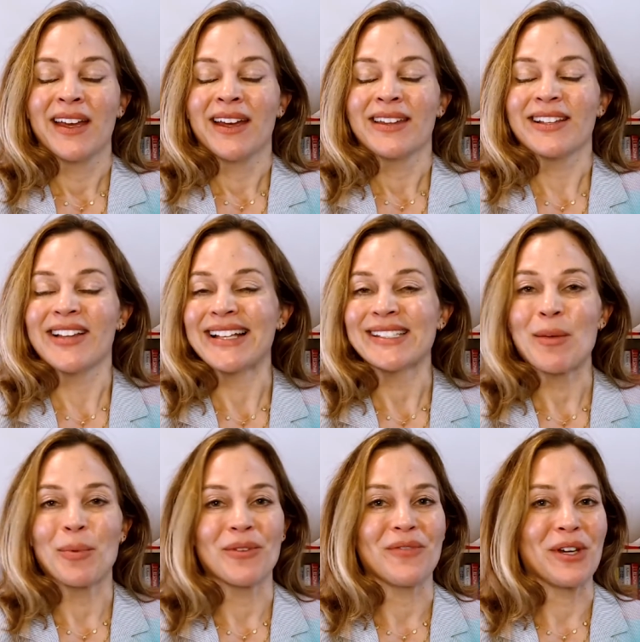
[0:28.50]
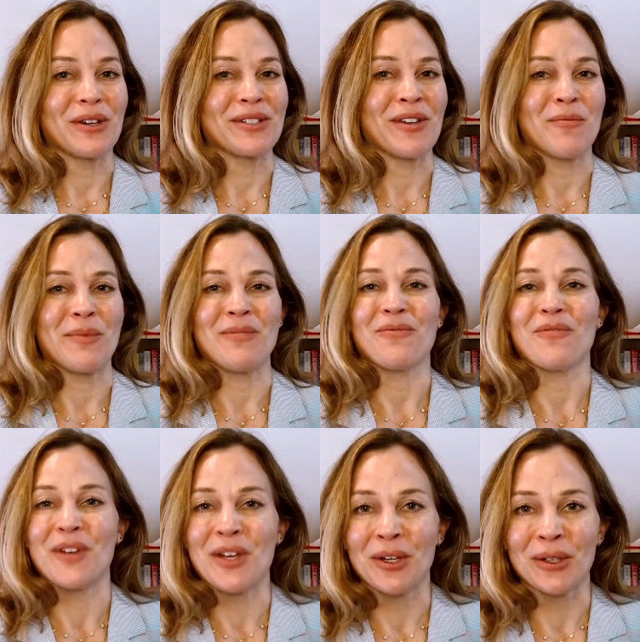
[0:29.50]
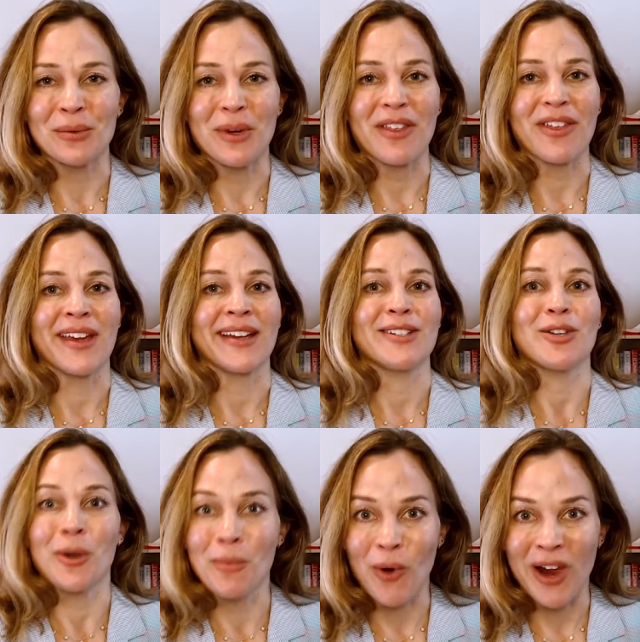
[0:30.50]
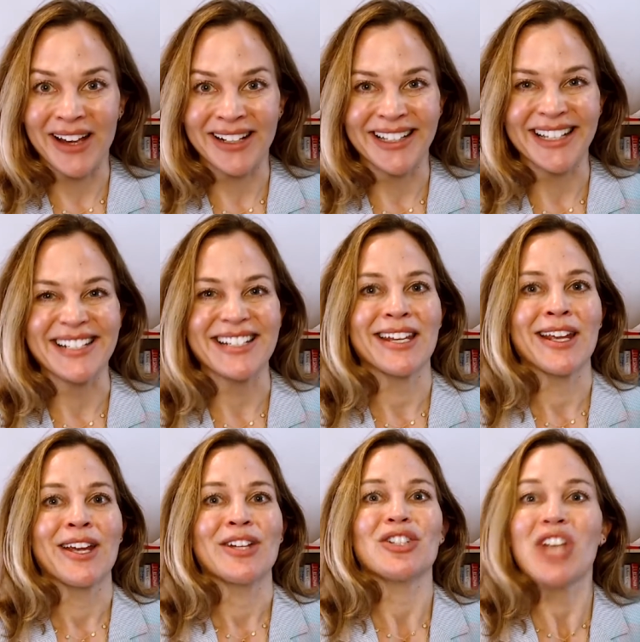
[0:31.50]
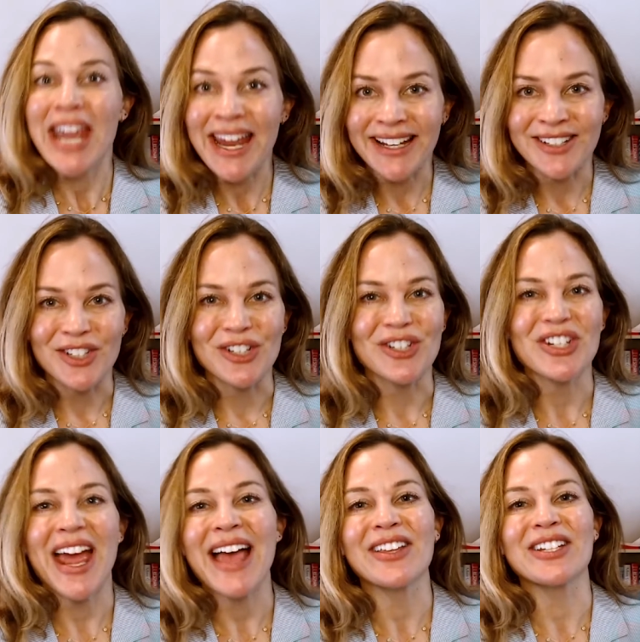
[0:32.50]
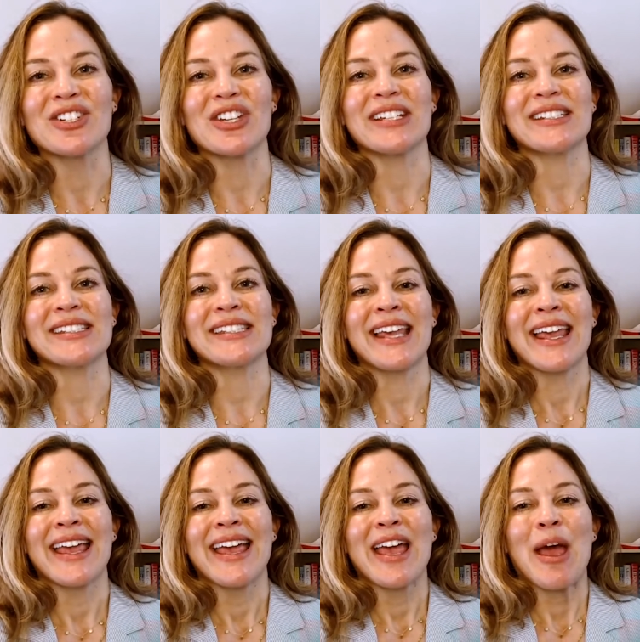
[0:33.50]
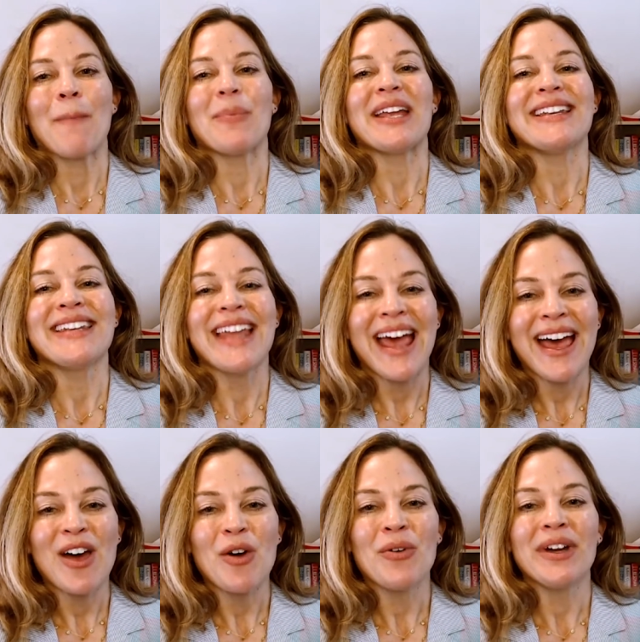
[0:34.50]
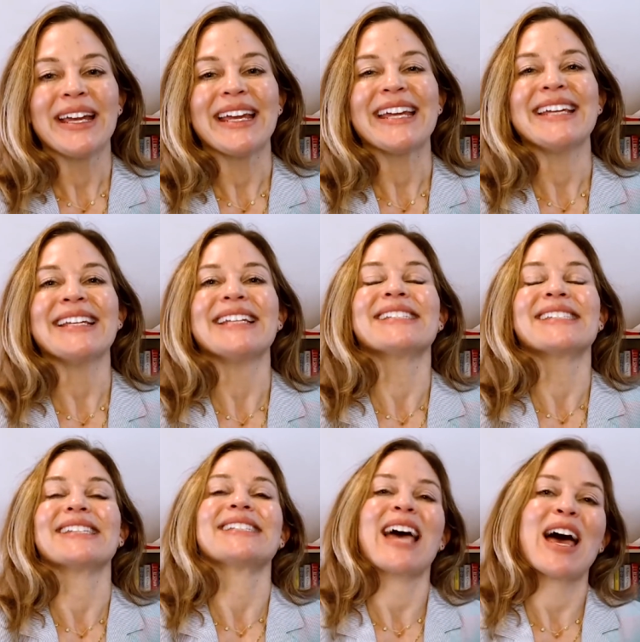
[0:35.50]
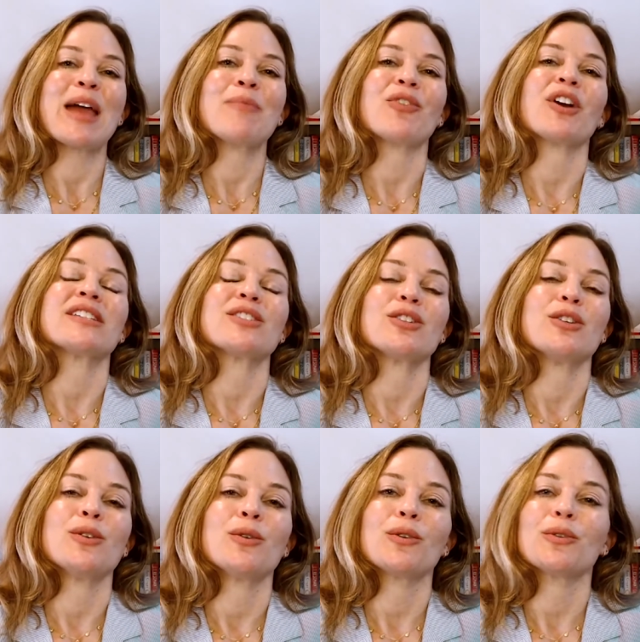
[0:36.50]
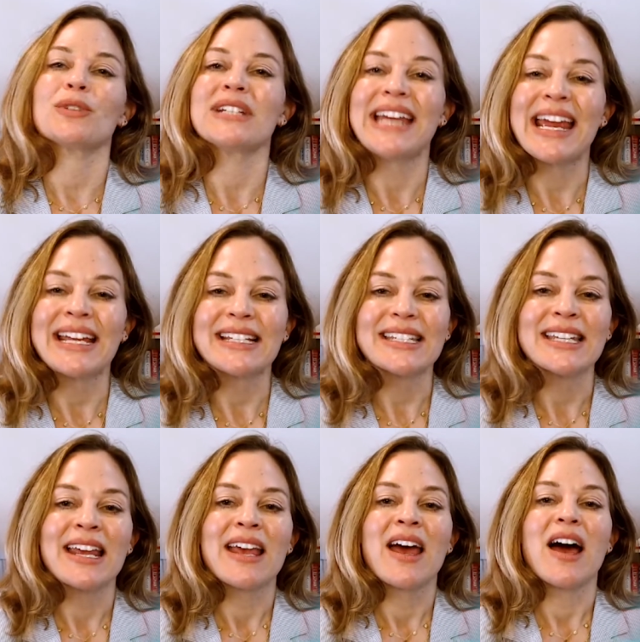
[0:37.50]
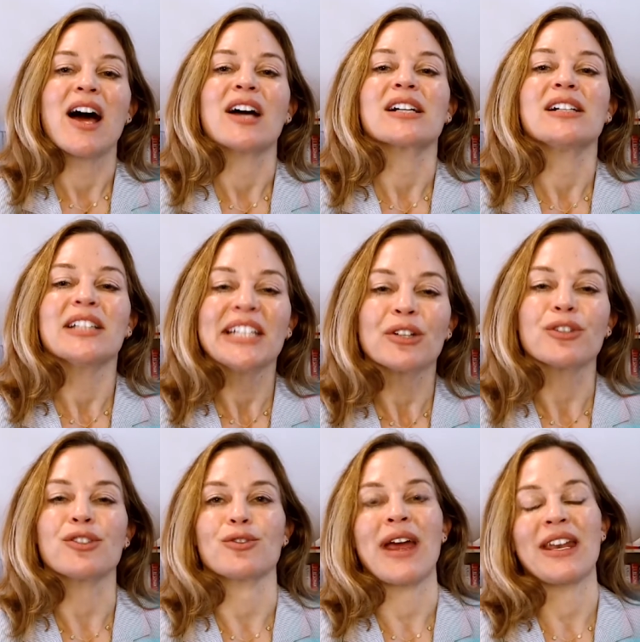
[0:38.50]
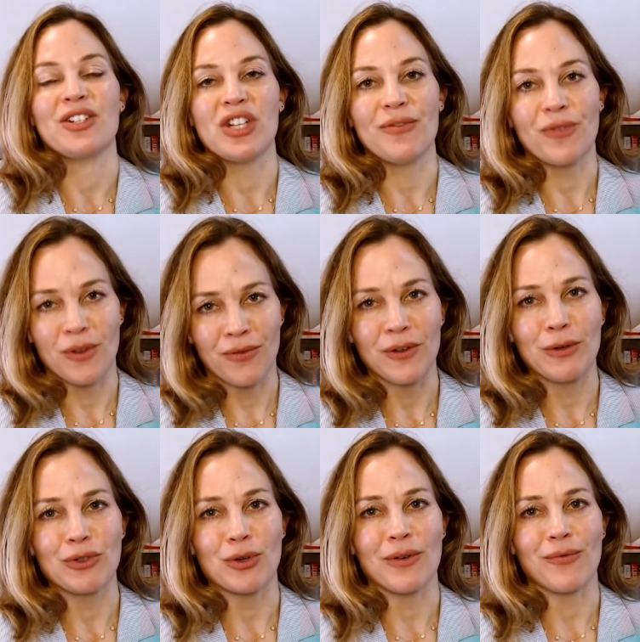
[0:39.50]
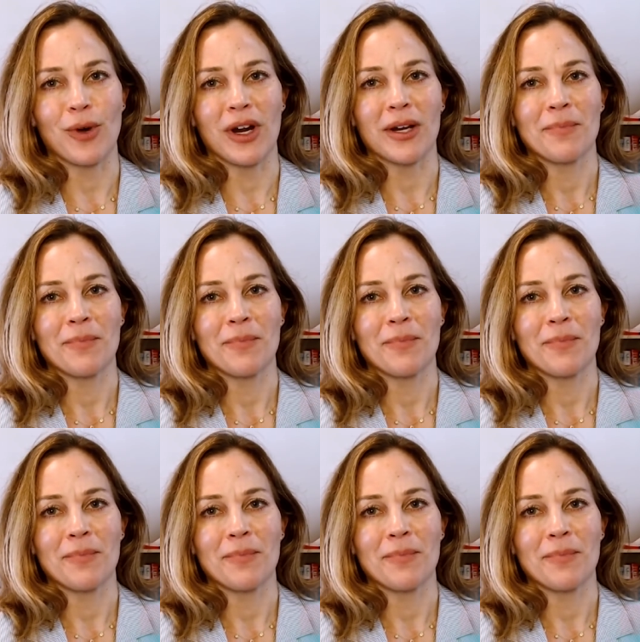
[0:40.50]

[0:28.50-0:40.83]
The last couple of years have been filled with turmoil and change and challenges, but now it is the time for us to create a clear strategy for the future of work.